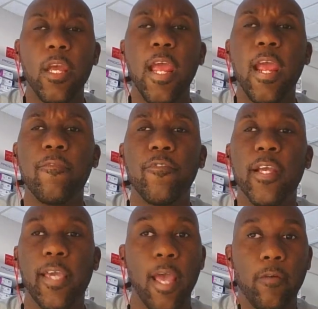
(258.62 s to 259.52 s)
every
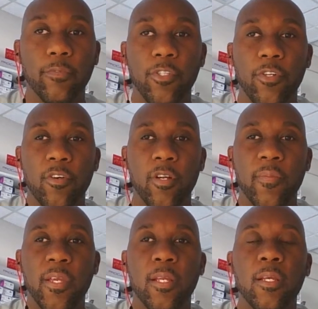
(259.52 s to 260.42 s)
account. You know what I
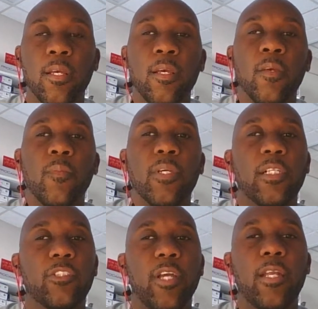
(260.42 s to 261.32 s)
mean?
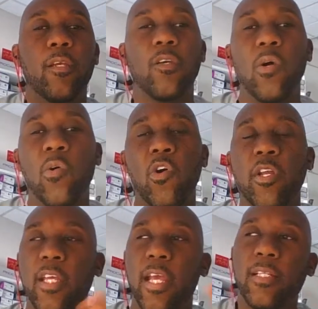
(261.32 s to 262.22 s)
Because you had to go
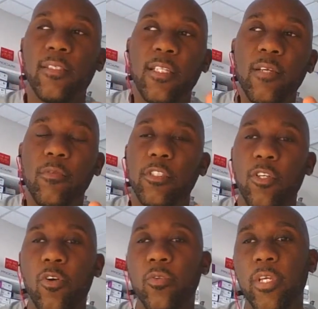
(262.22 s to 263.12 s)
on and you had to see what's
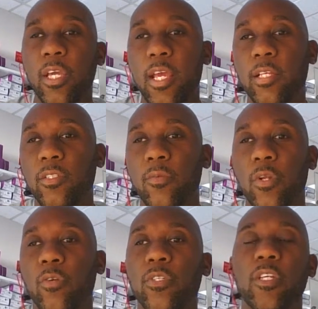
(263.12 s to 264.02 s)
sold here, see
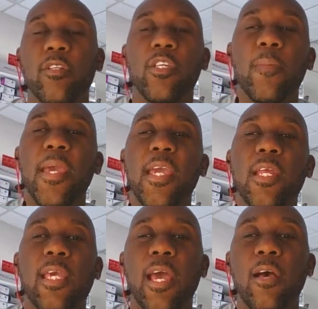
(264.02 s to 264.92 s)
in your main
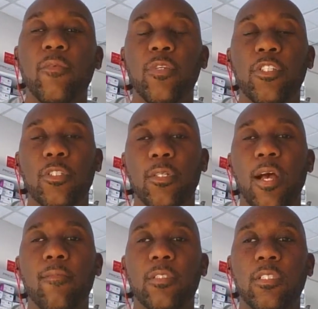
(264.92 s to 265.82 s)
account, which
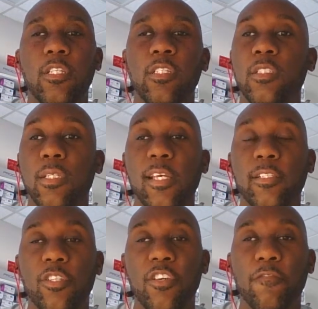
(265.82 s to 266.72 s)
obviously is
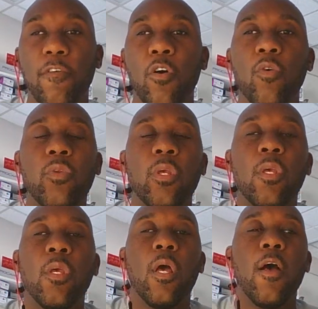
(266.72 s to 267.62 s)
linked to your phone,
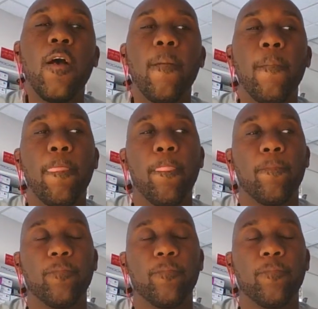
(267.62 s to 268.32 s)
and